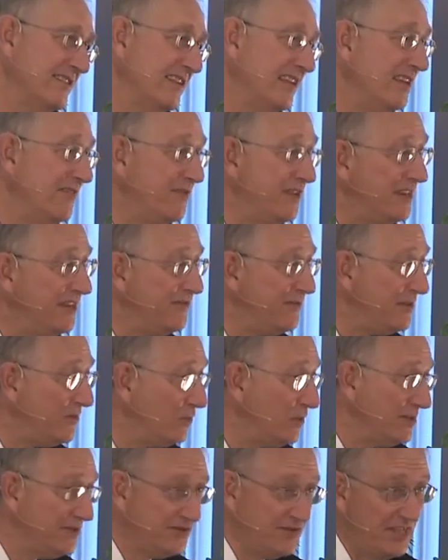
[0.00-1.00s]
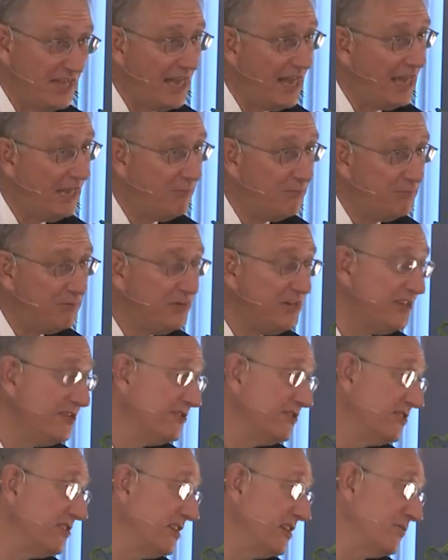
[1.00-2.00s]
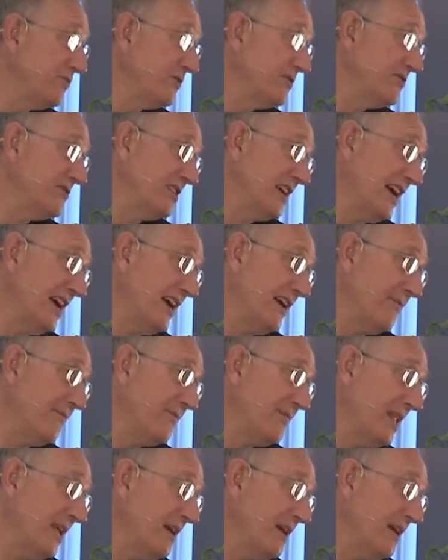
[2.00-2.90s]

even if it was the high priest, he would say,